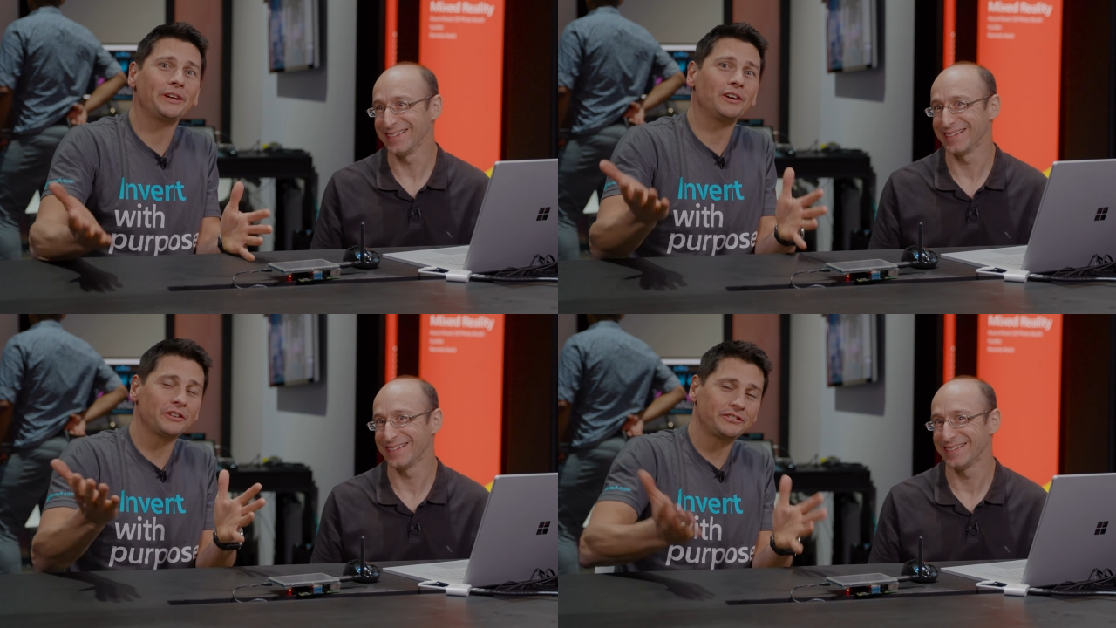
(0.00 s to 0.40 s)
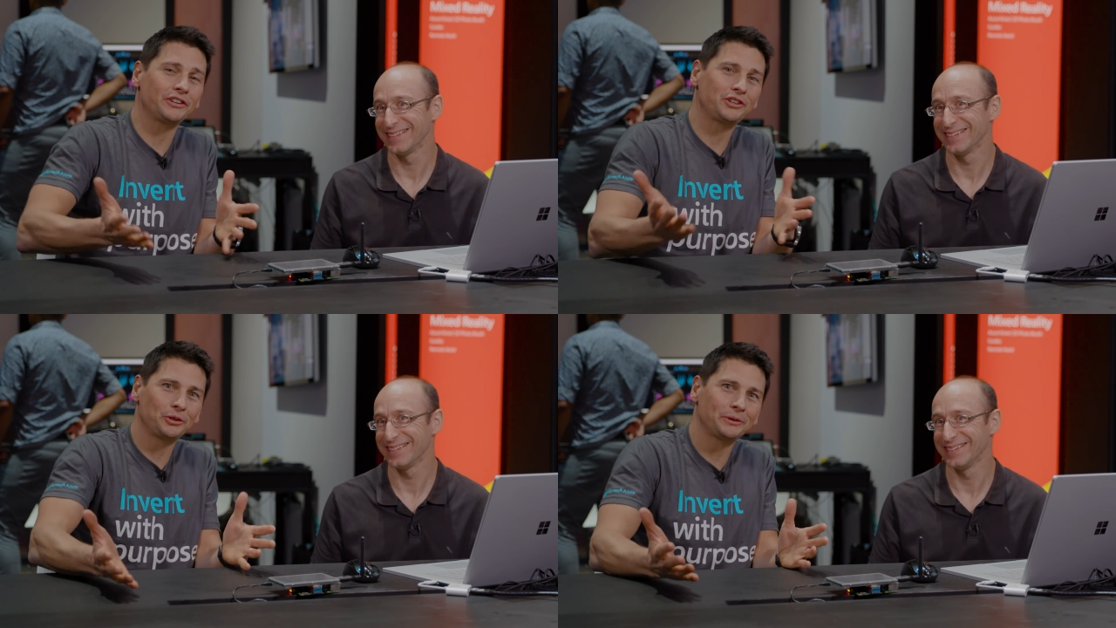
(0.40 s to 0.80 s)
Speaker 1: We are
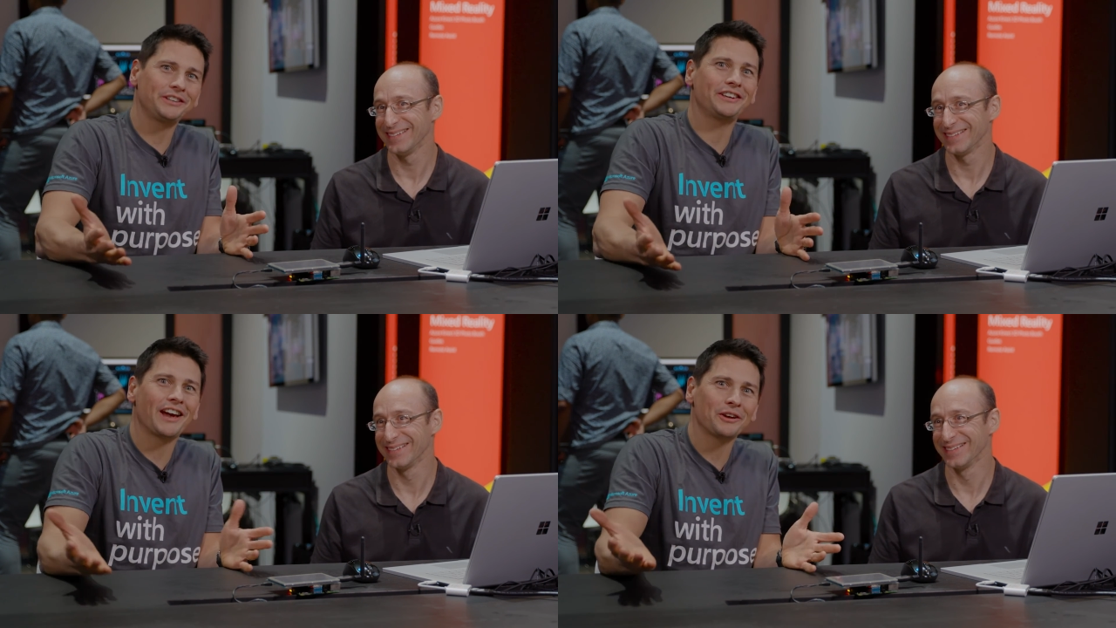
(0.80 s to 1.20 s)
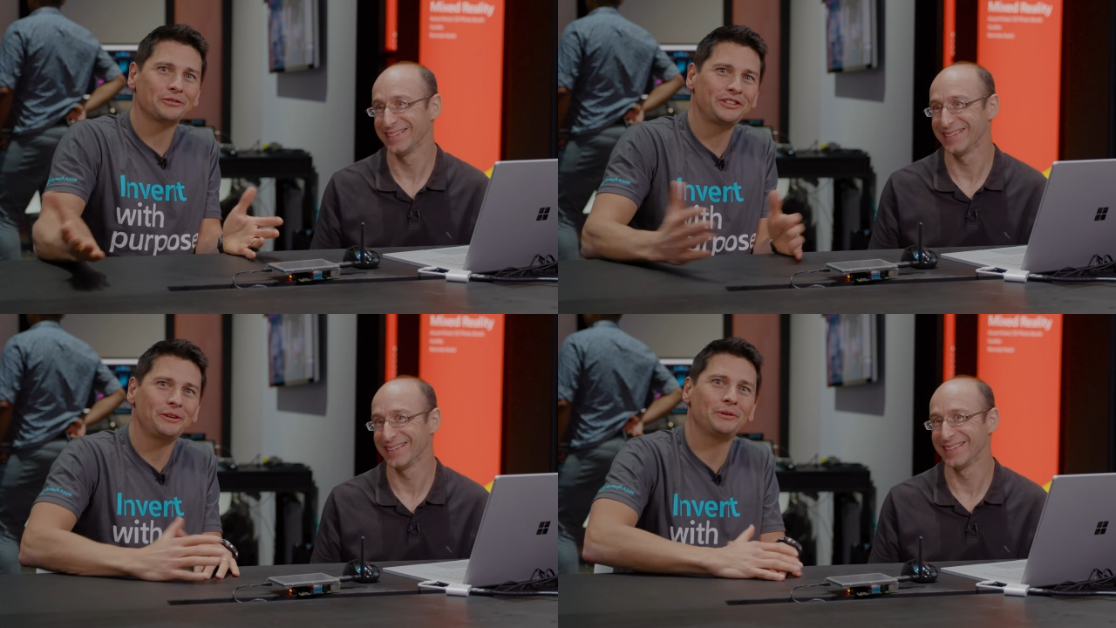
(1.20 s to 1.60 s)
securing the
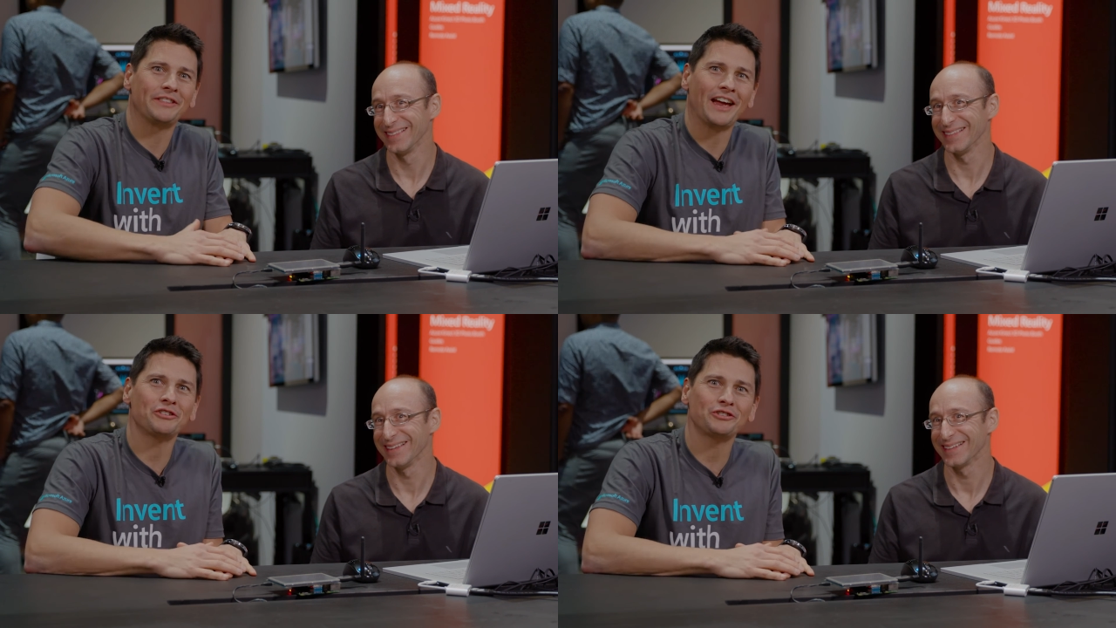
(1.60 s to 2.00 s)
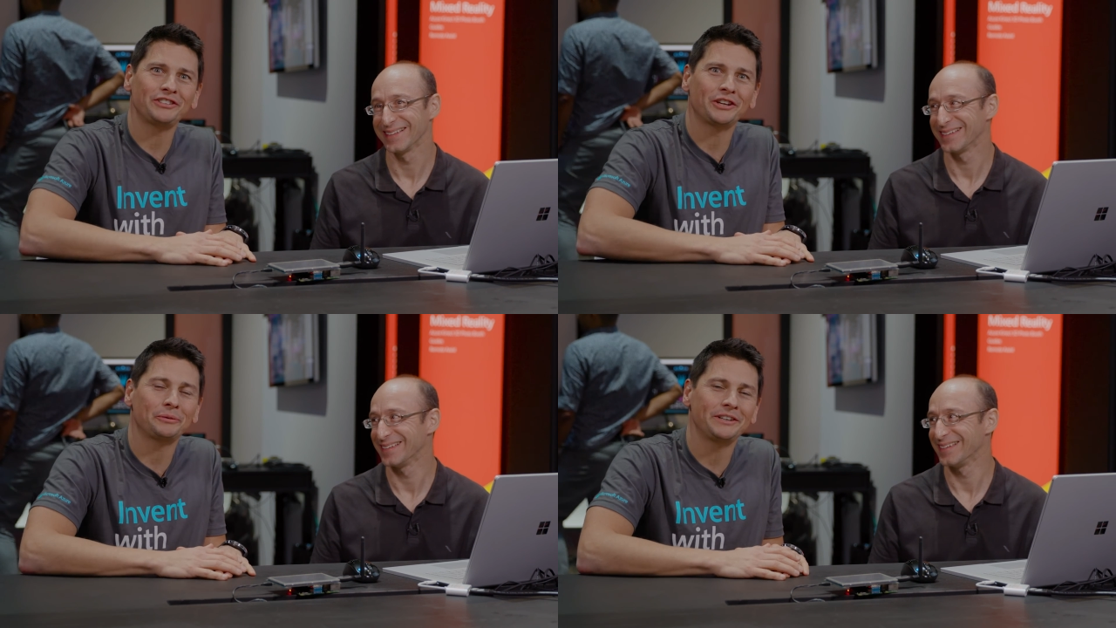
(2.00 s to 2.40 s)
IoT with
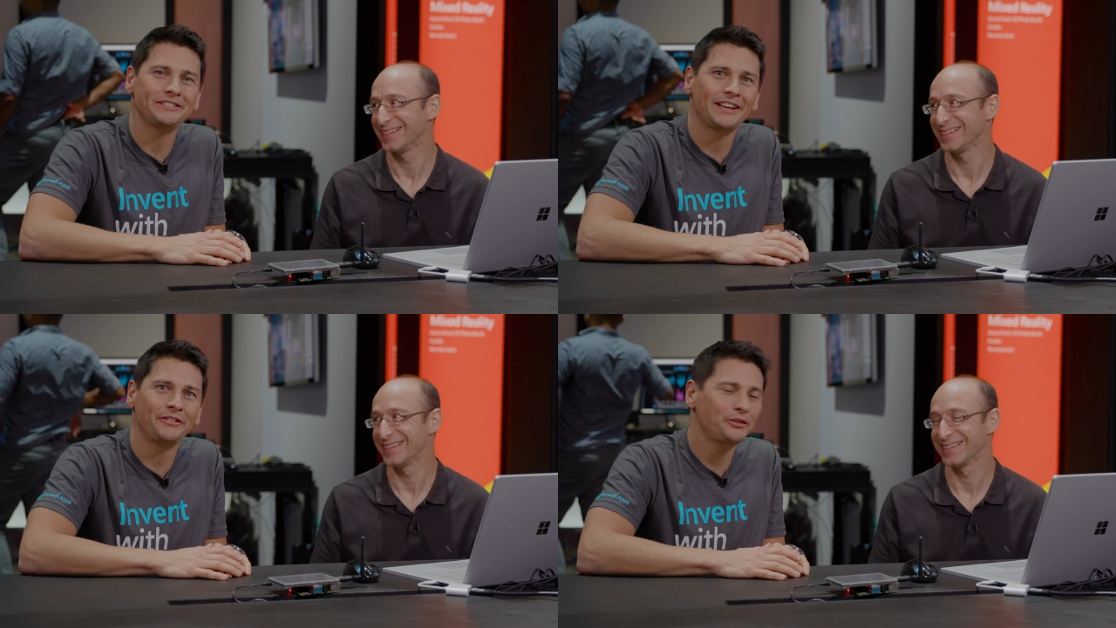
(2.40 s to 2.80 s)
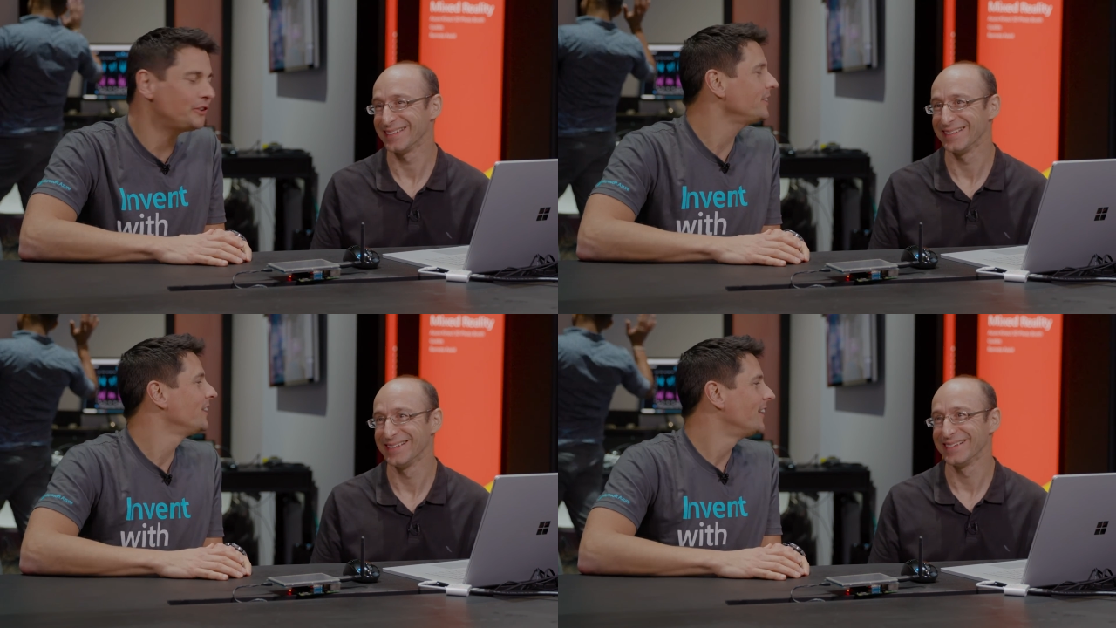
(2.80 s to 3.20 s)
Azure Security
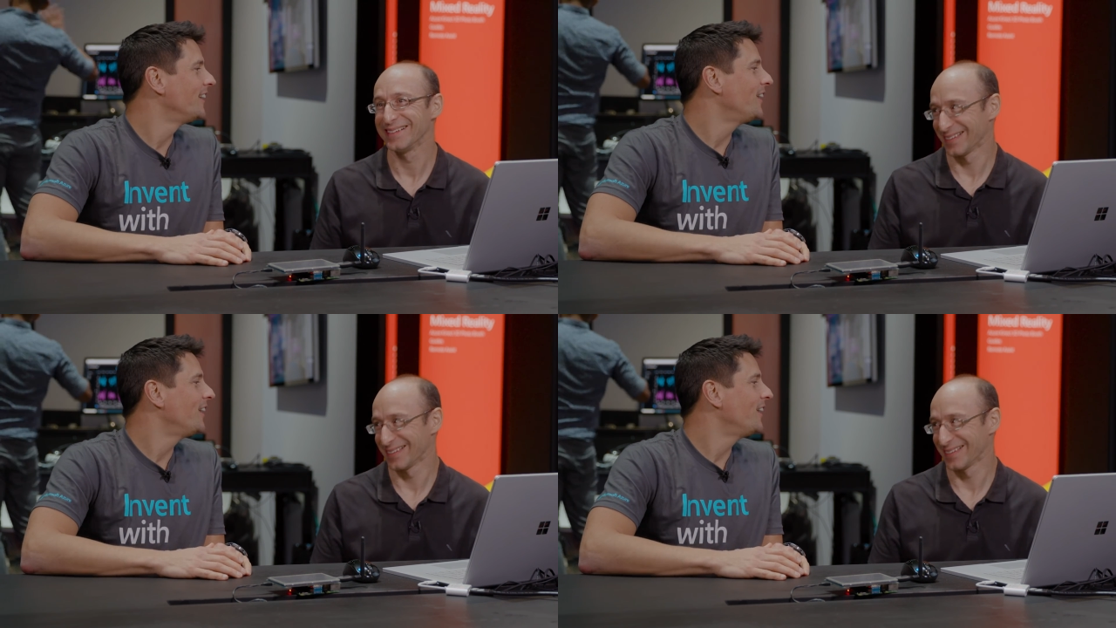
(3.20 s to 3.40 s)
Center.